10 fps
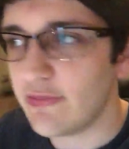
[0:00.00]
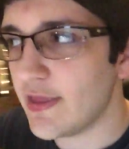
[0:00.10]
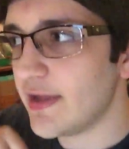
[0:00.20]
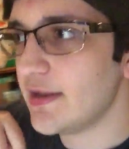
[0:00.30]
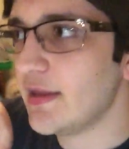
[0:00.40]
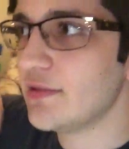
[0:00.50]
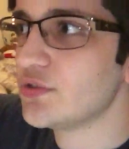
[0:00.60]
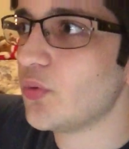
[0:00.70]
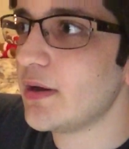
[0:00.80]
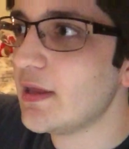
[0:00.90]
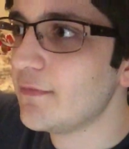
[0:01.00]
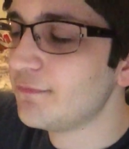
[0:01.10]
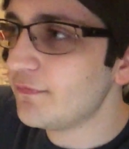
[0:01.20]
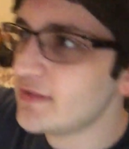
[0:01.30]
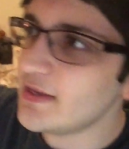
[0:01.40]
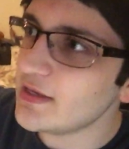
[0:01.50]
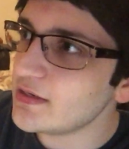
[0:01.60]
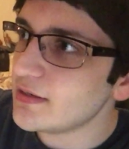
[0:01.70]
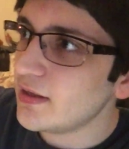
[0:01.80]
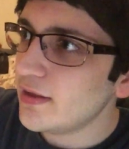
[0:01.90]
and then in
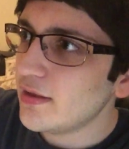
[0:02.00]
2015